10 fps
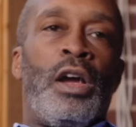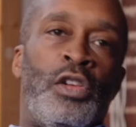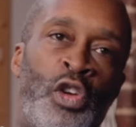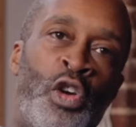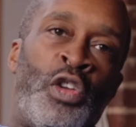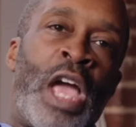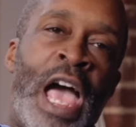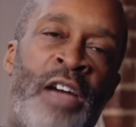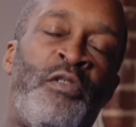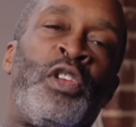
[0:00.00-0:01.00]
You
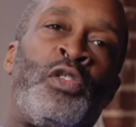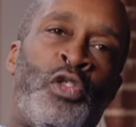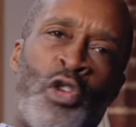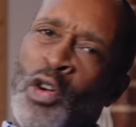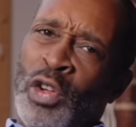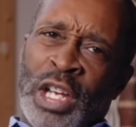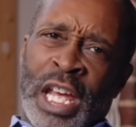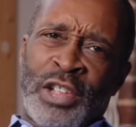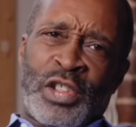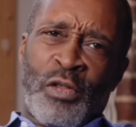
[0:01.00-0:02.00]
don't look at
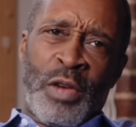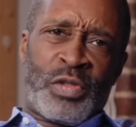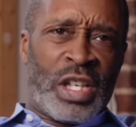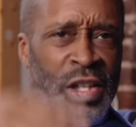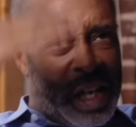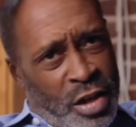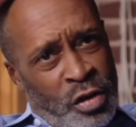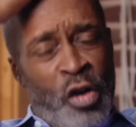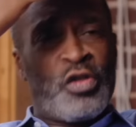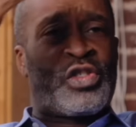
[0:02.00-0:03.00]
Instagram, see nigga. You
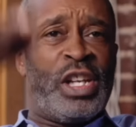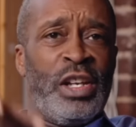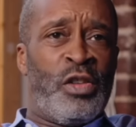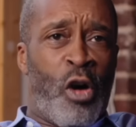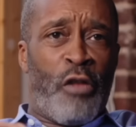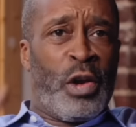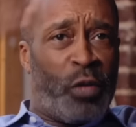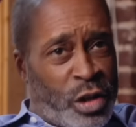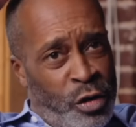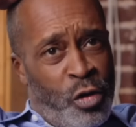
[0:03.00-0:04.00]
don't see Nori
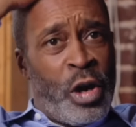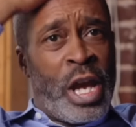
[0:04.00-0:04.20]
with the new